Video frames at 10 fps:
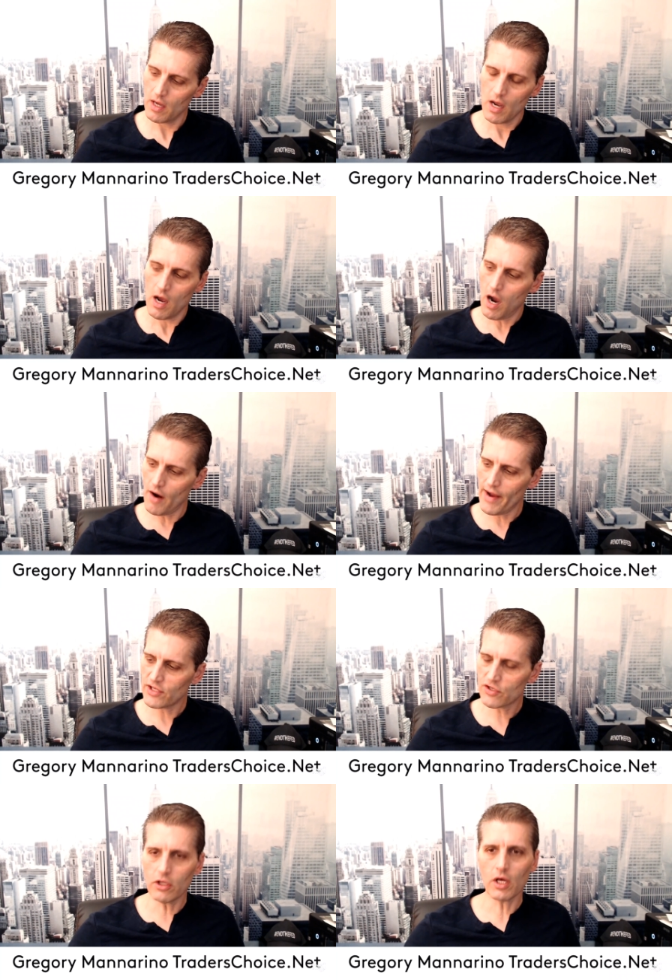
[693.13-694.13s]
All right, so
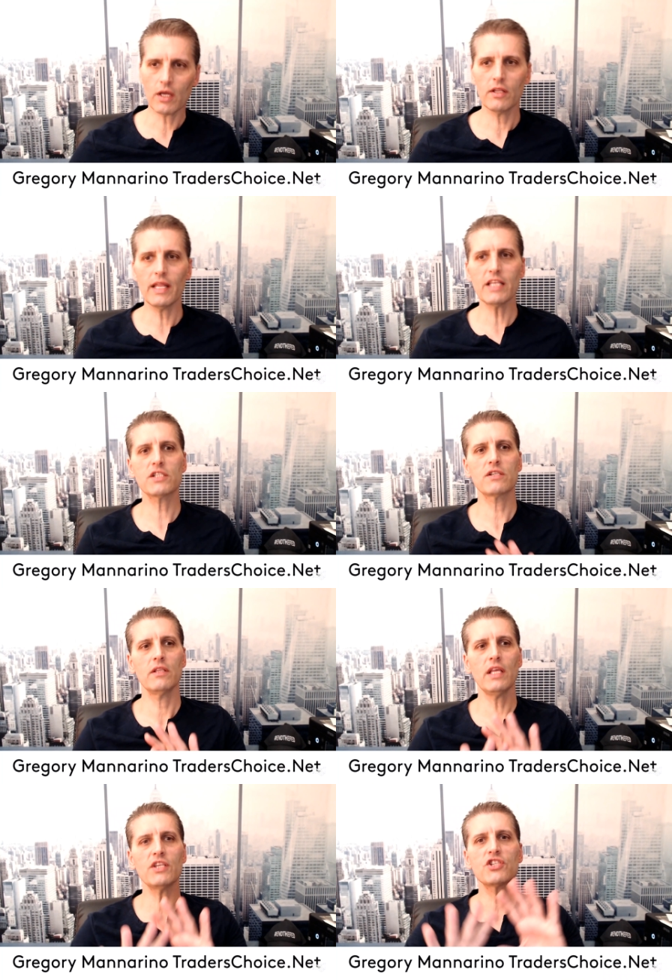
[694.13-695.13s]
look, let's let's
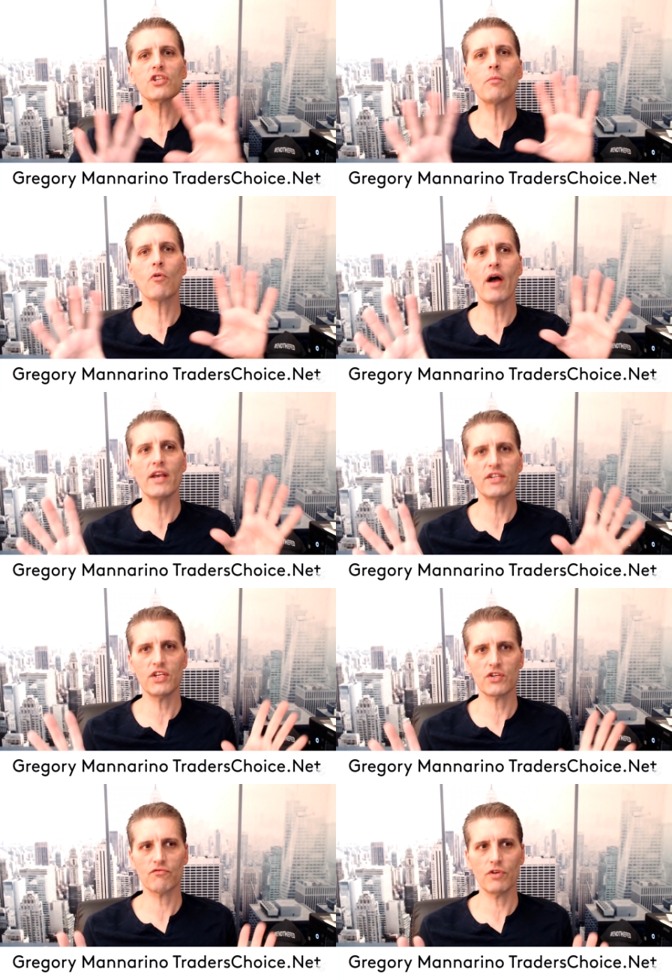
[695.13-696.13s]
summarize this
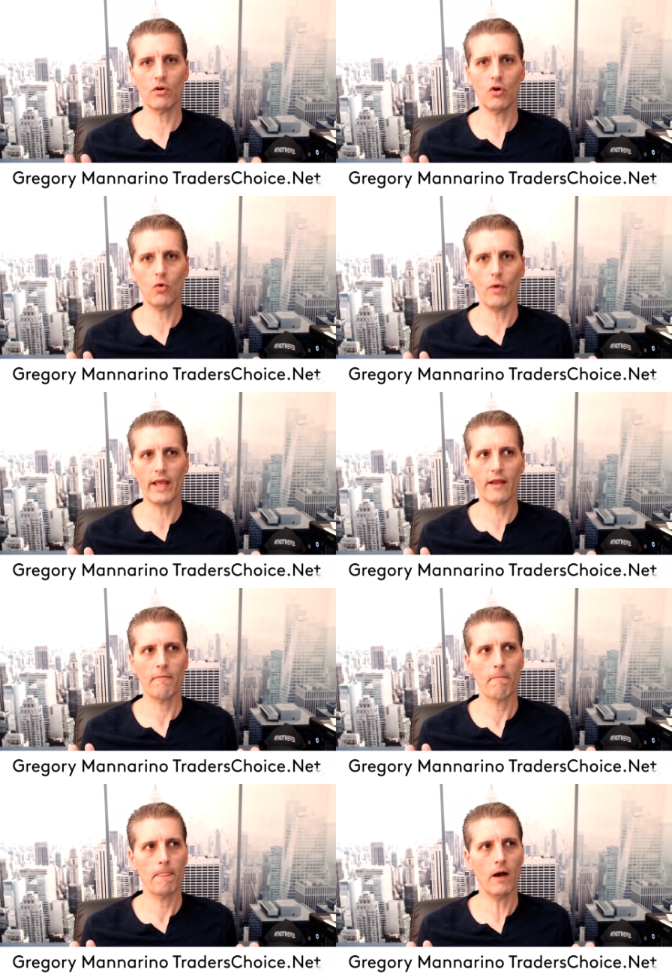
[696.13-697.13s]
real quick.
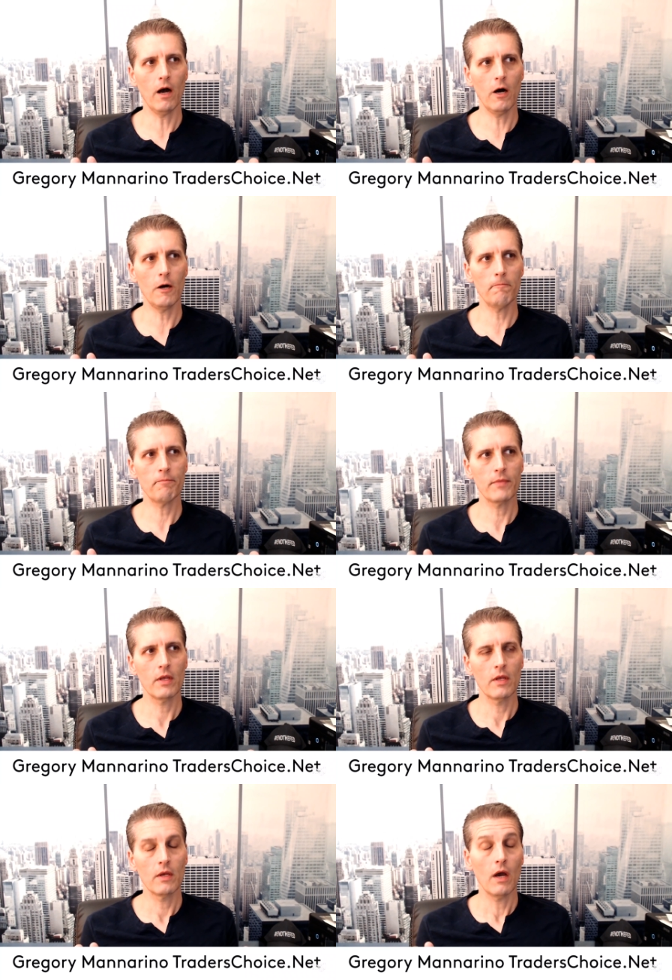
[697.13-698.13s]
Um,
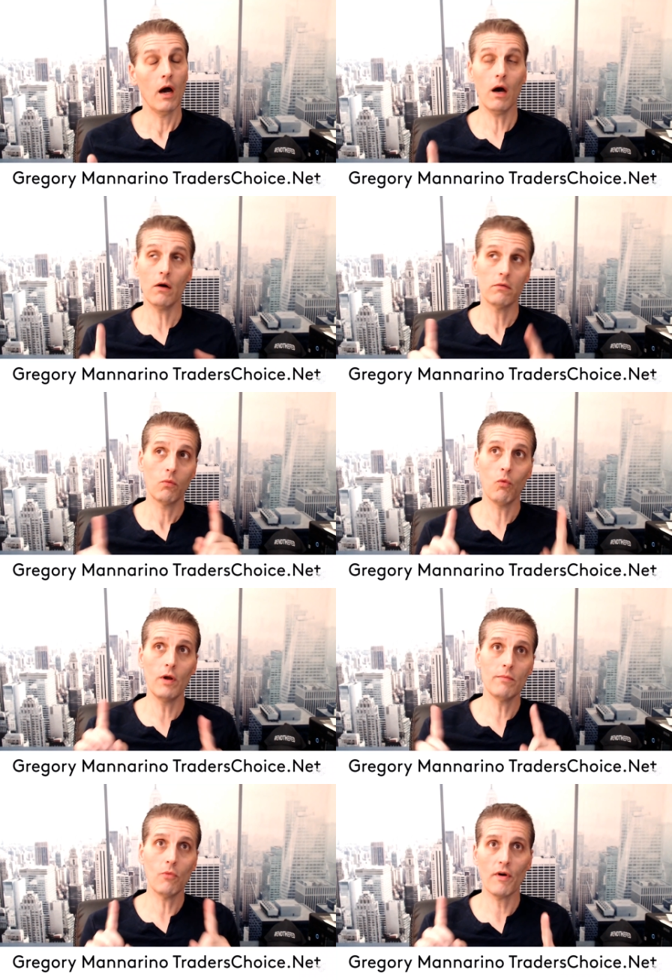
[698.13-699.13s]
oh, one
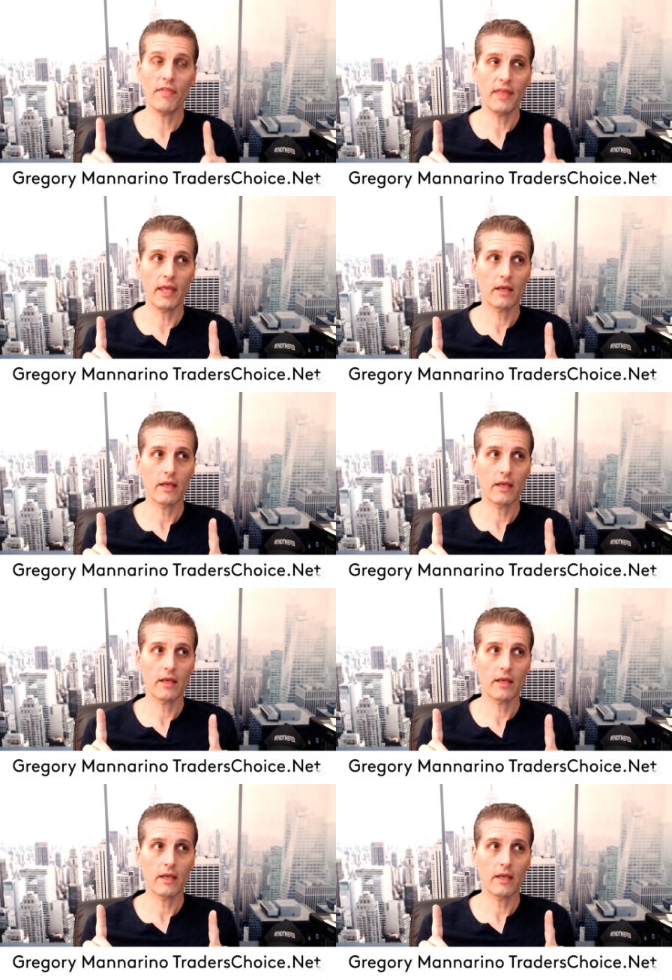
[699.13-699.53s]
more thing.